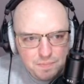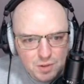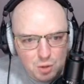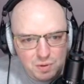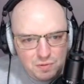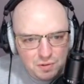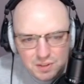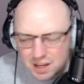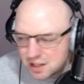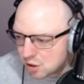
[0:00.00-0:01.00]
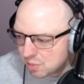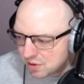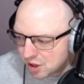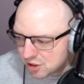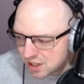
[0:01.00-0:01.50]
Could be 15, could be
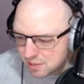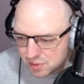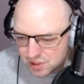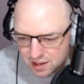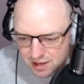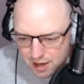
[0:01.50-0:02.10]
13%.